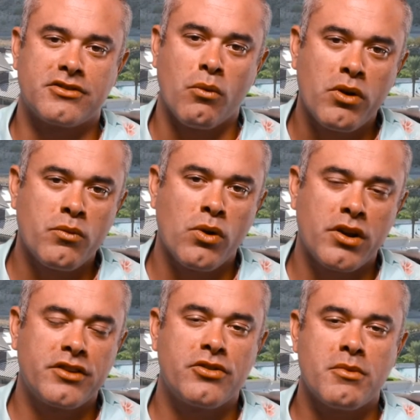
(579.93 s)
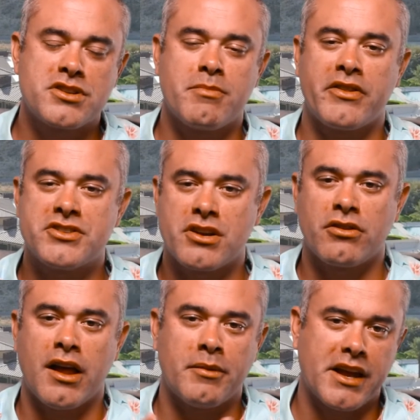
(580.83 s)
So wouldn't worry too much about the
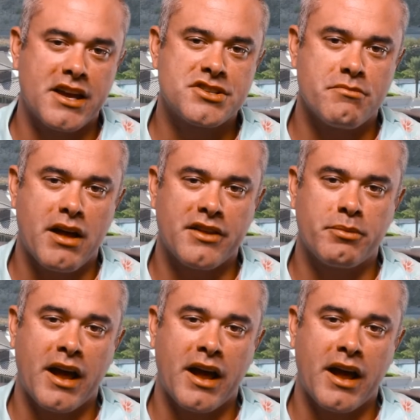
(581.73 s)
general obligation bonds,